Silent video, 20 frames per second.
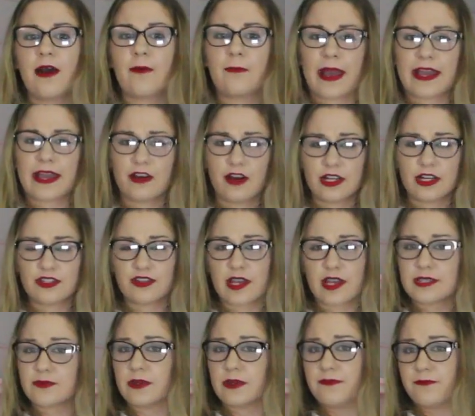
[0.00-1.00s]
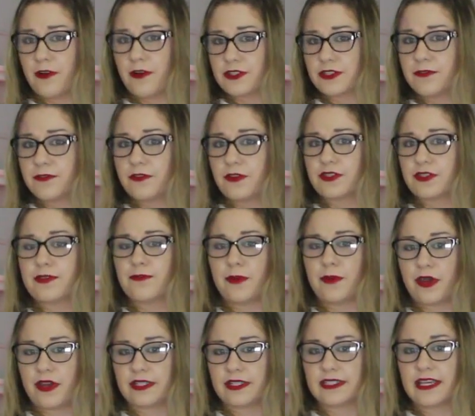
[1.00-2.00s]
By contrast, when fossil fuels are
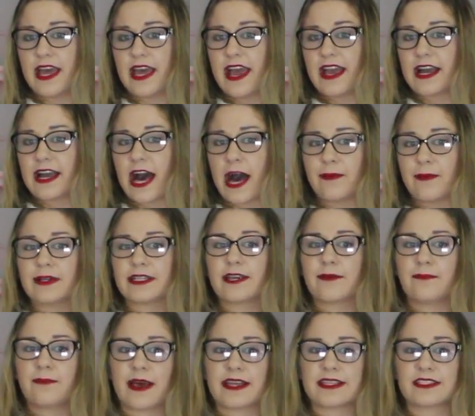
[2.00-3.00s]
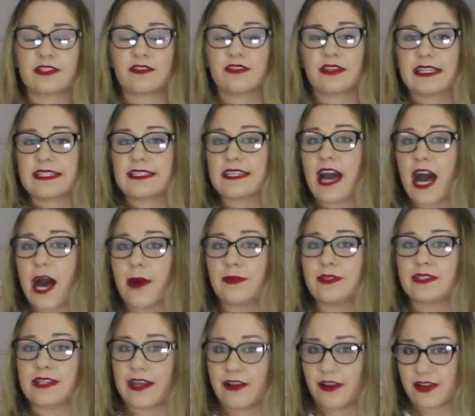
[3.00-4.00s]
burned, carbon combusts to release
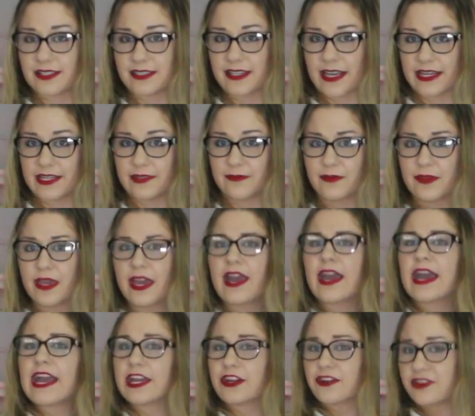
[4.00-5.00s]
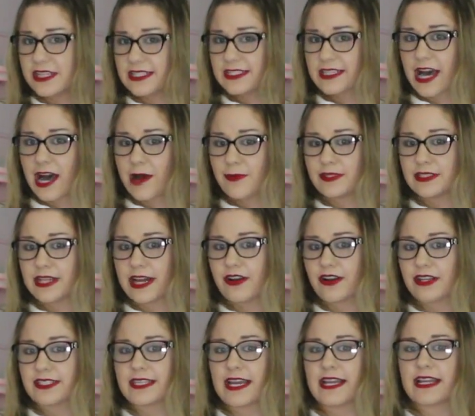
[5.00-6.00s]
carbon dioxide. Increased carbon
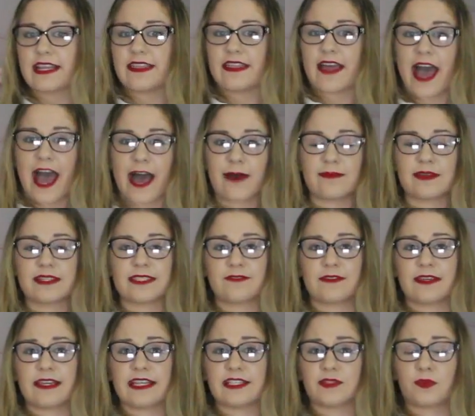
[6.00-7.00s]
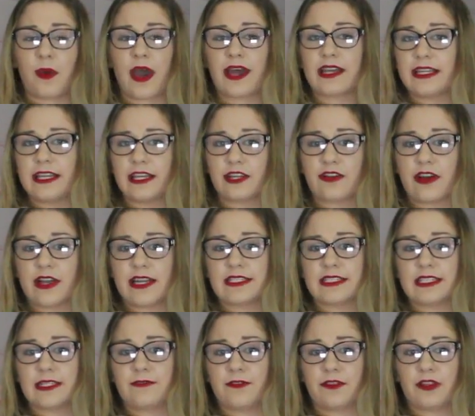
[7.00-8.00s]
dioxide in the atmosphere is widely
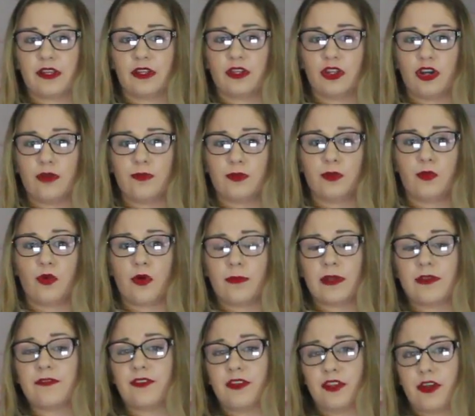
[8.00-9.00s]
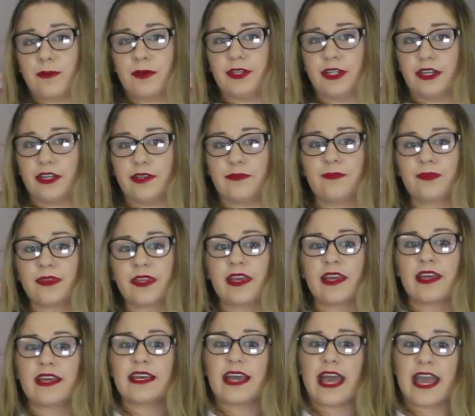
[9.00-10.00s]
accredited for the global warming phenomenon.
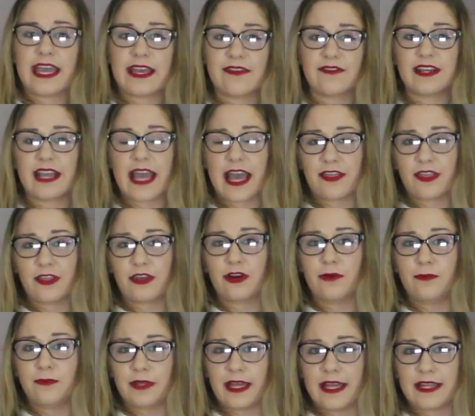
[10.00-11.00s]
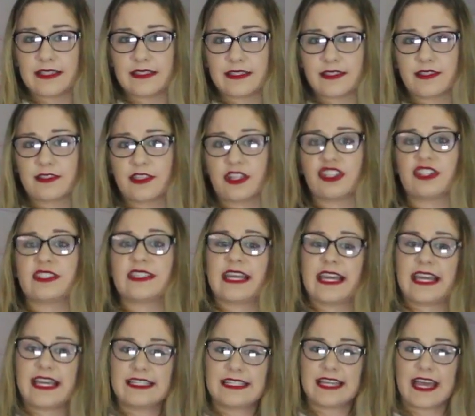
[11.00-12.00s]
Even ethanol blends such as
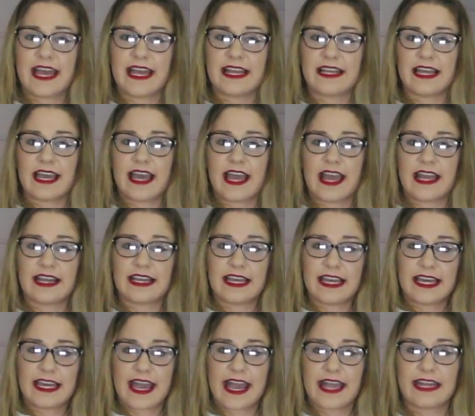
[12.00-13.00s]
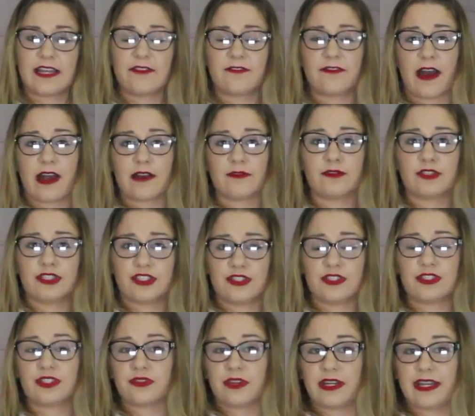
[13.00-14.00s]
E10 and E85
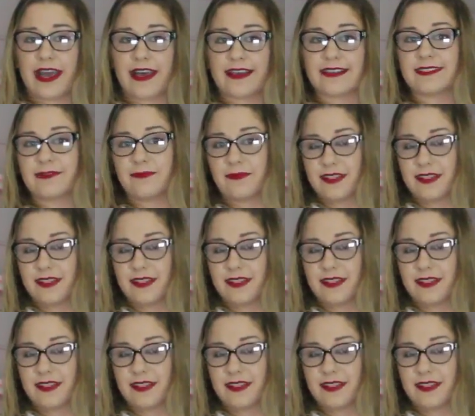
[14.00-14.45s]
reduce greenhouse